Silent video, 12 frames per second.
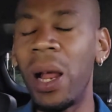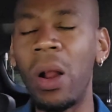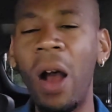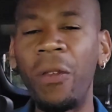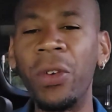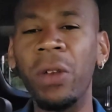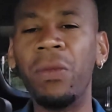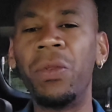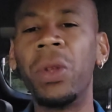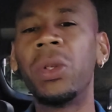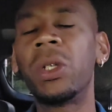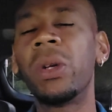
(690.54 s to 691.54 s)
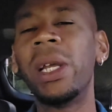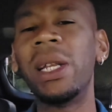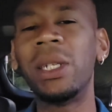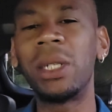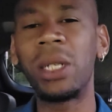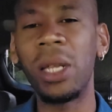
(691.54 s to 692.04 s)
not off in the future. It
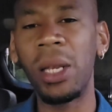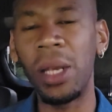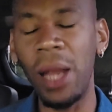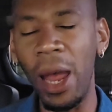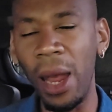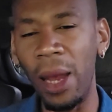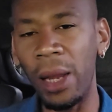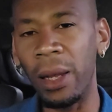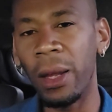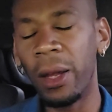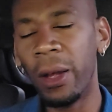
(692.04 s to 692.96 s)
is today.